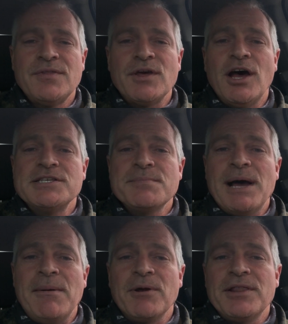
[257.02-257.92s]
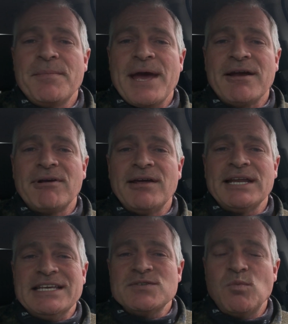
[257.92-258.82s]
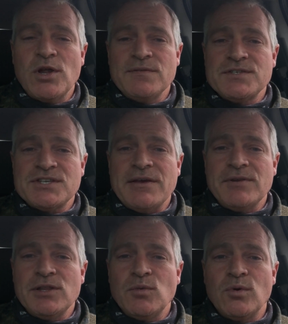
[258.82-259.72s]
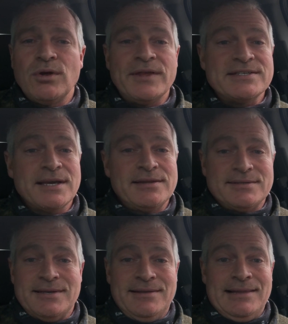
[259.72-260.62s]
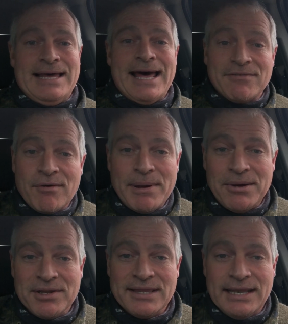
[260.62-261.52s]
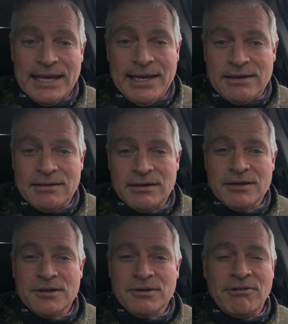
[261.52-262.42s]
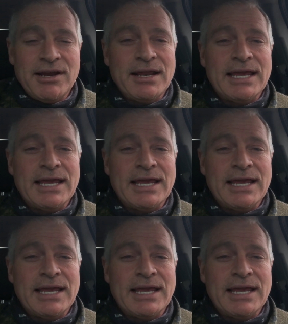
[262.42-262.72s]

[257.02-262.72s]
The Hudson bomber in the background is one of 7 in the world. They say there's a lot of them out in the lake, right?